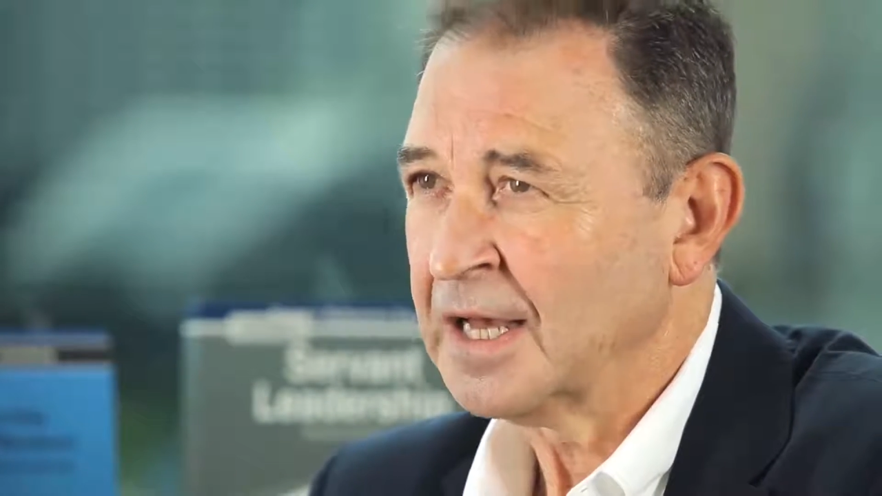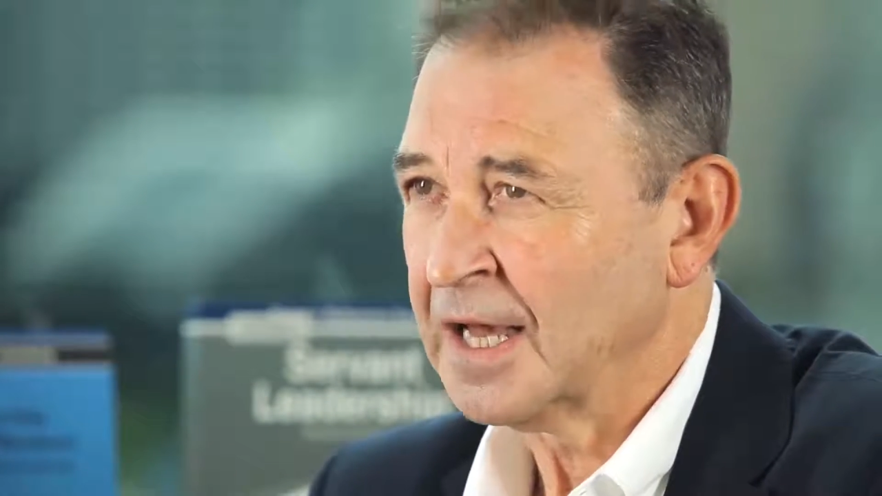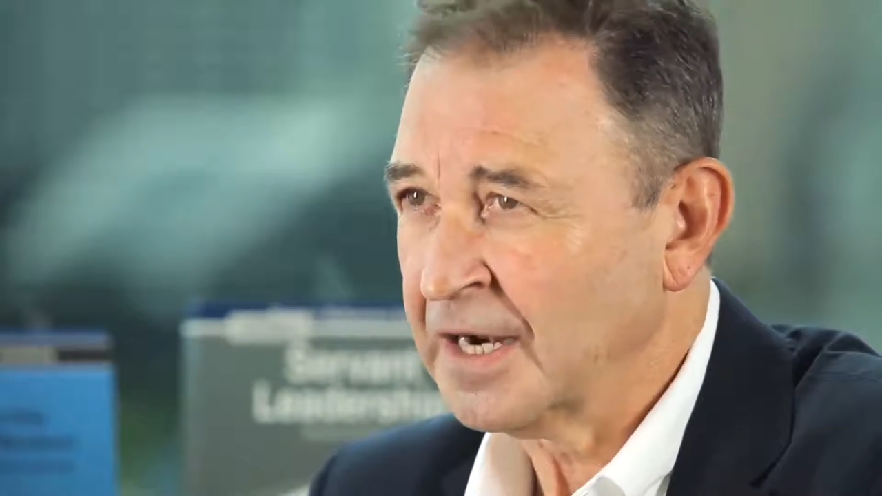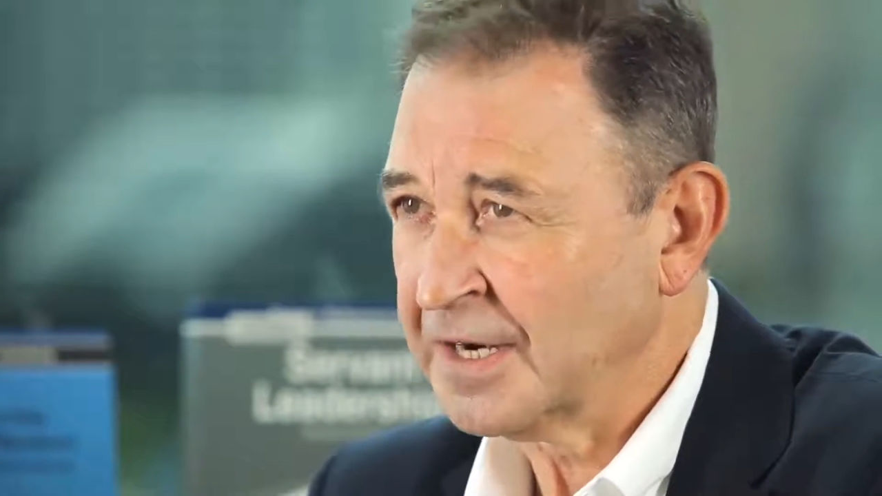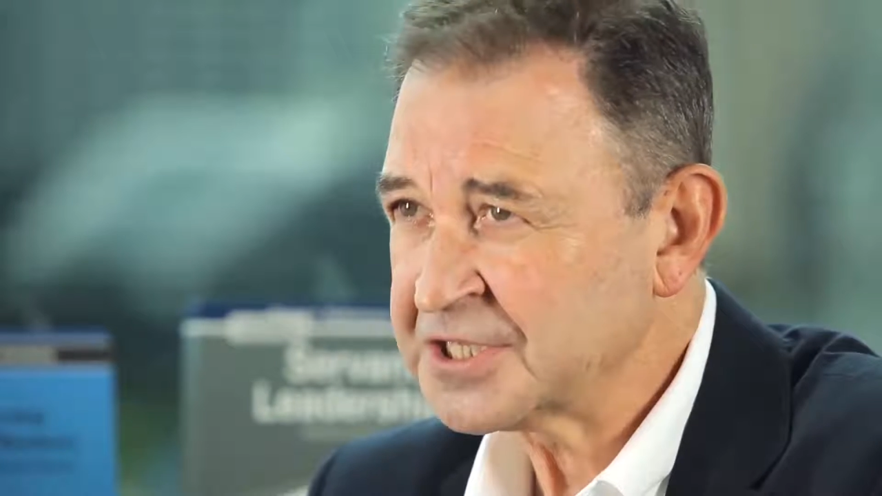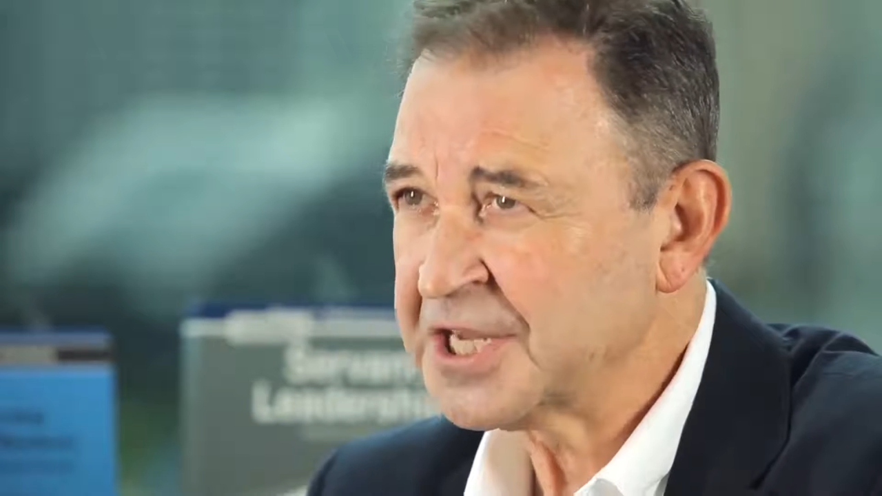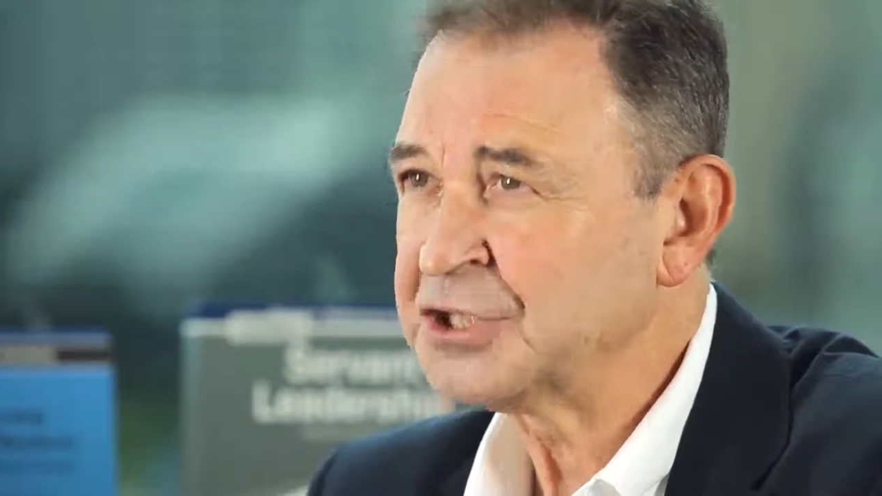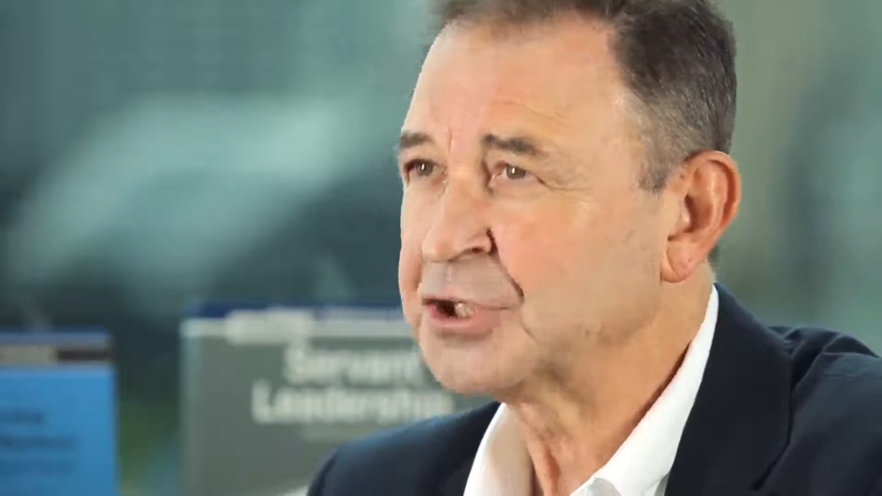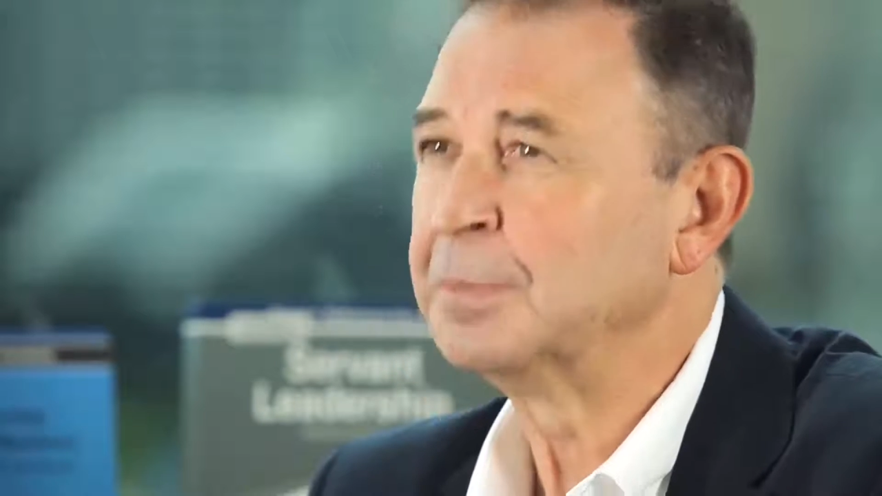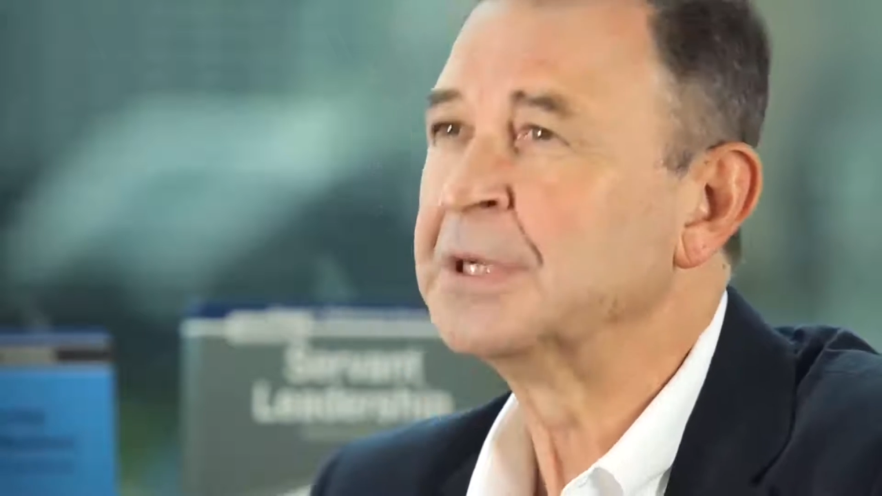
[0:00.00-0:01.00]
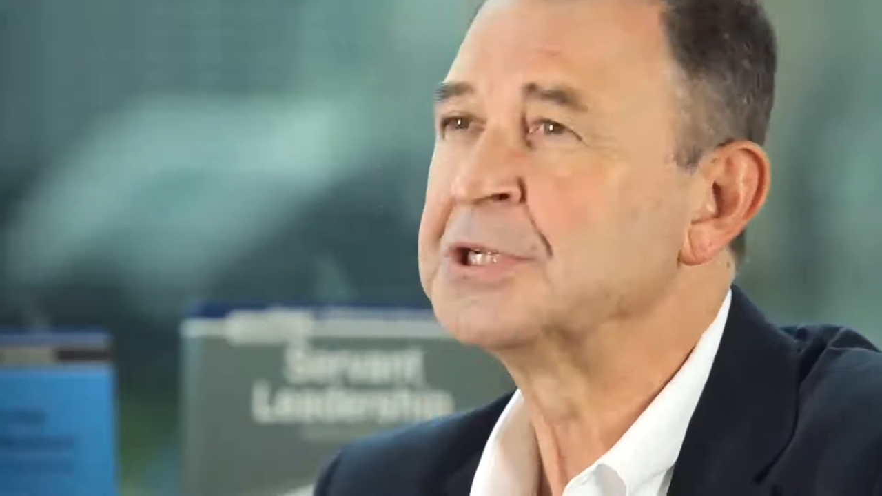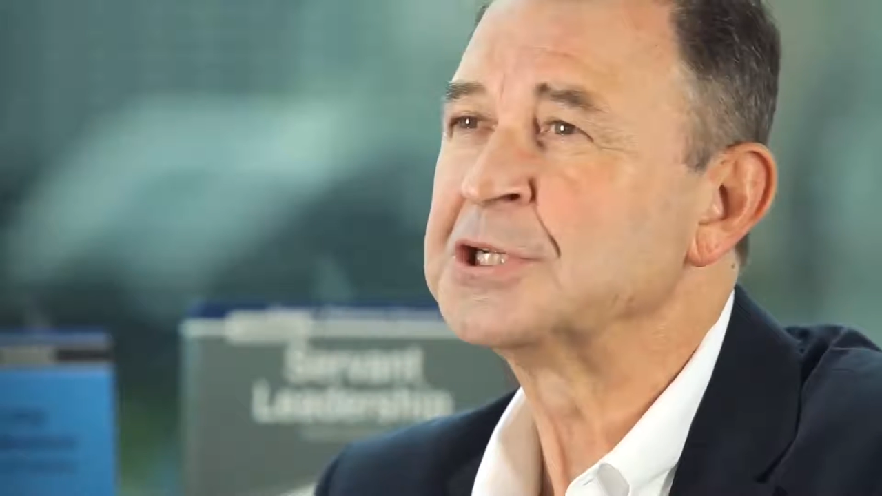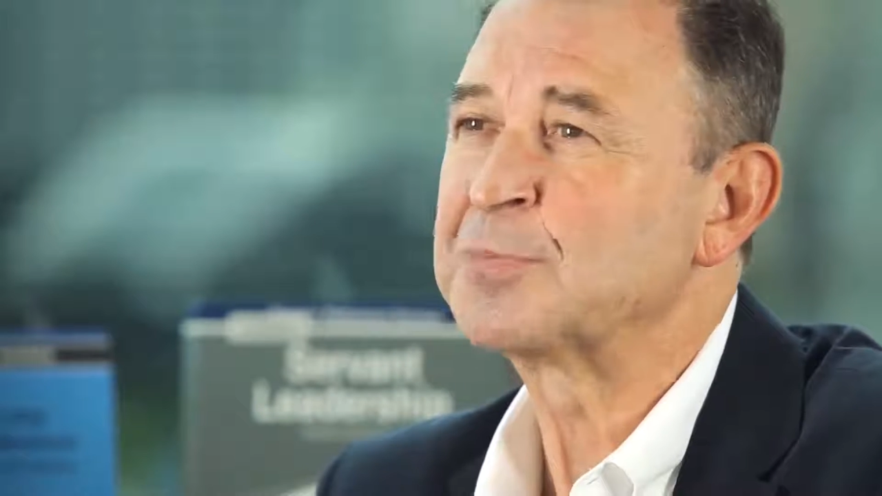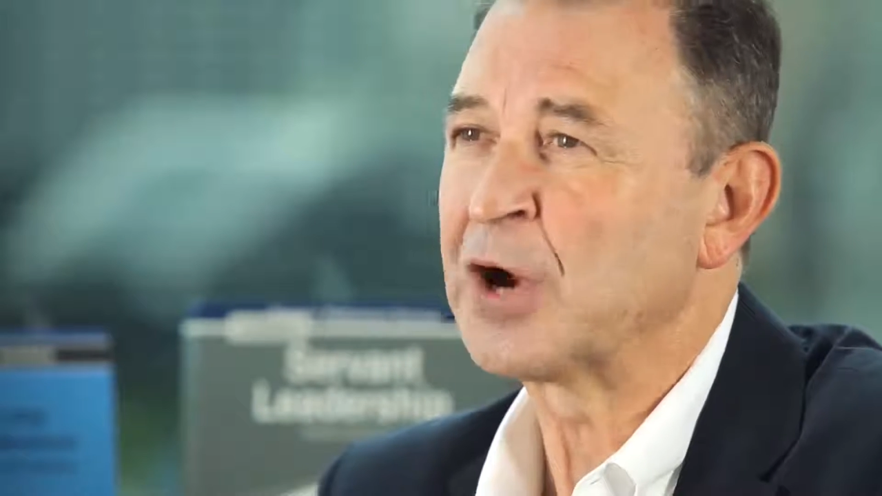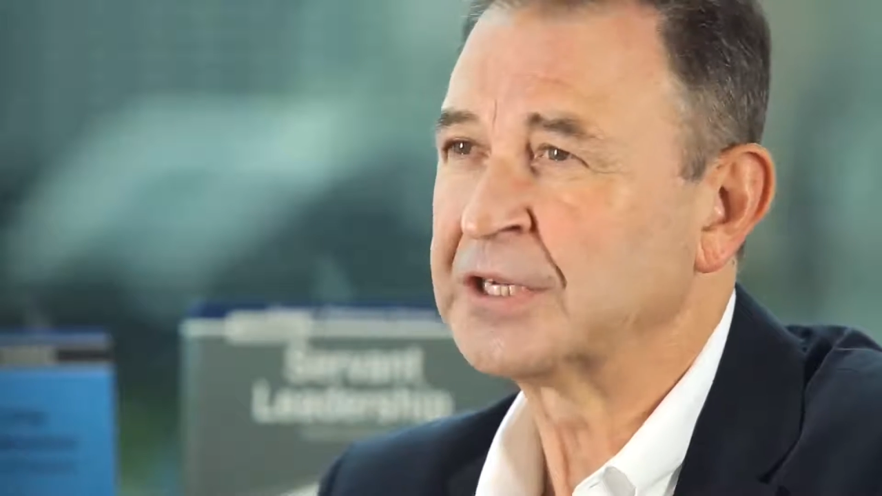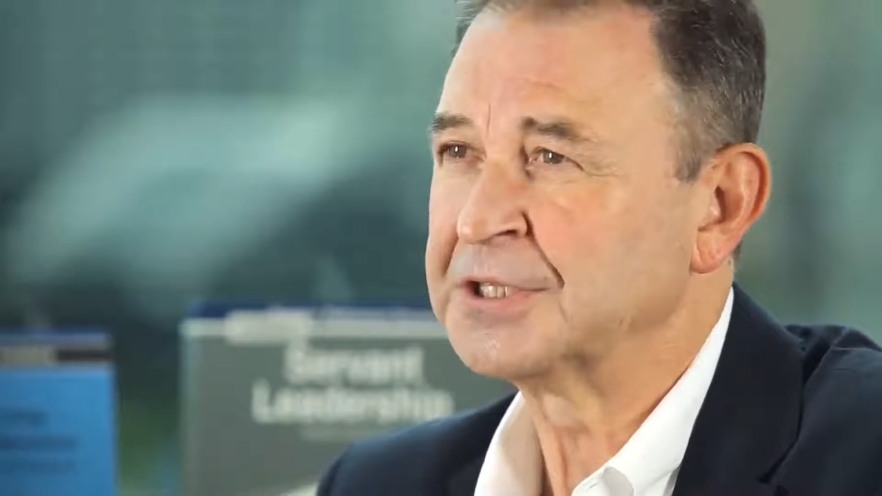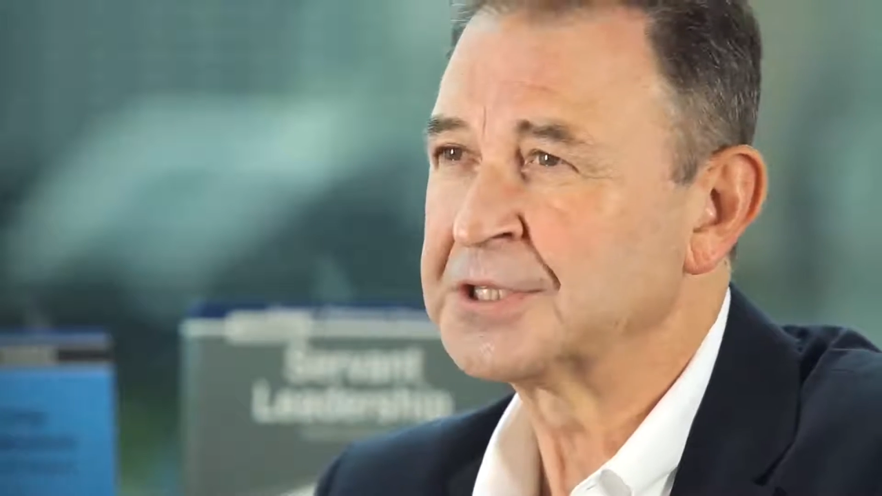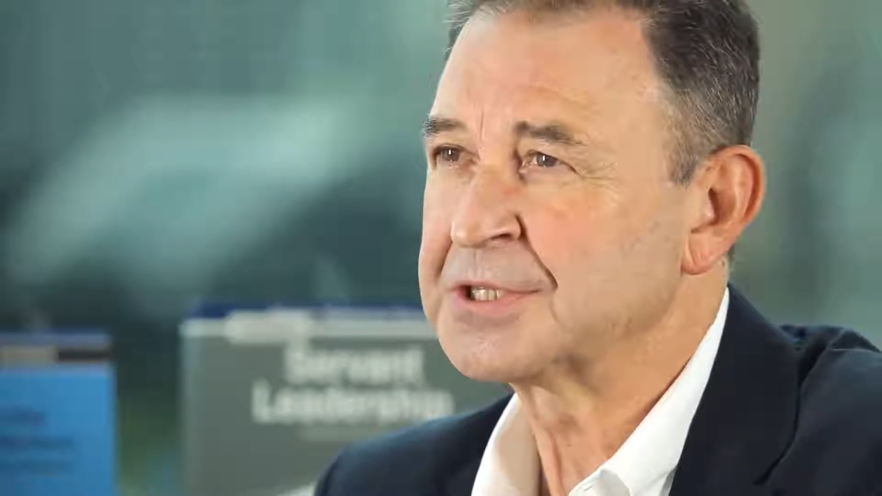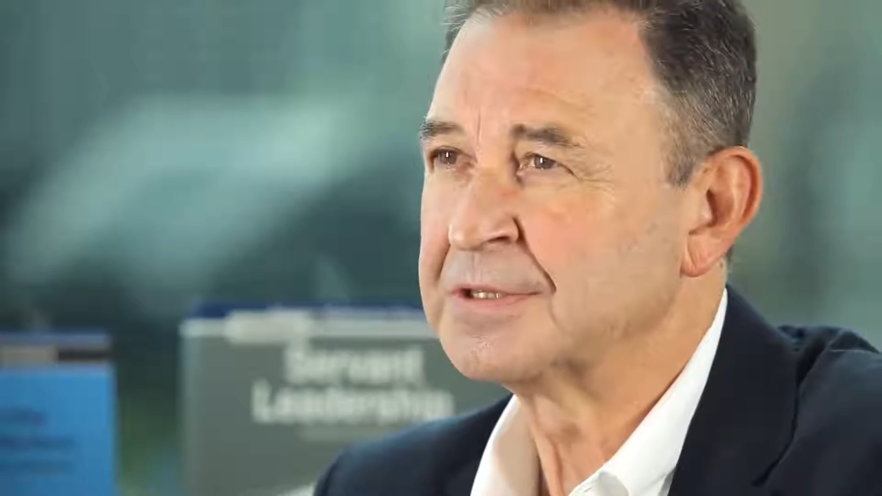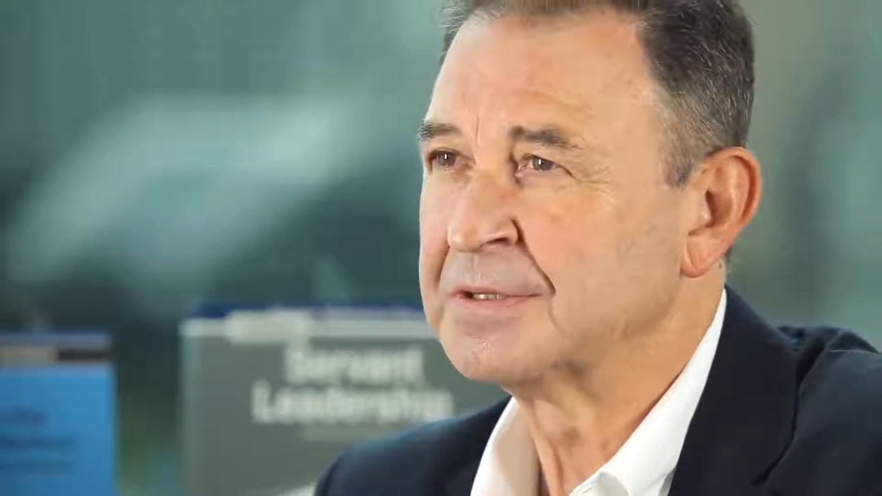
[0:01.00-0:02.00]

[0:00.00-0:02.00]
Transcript: and an essential business practice.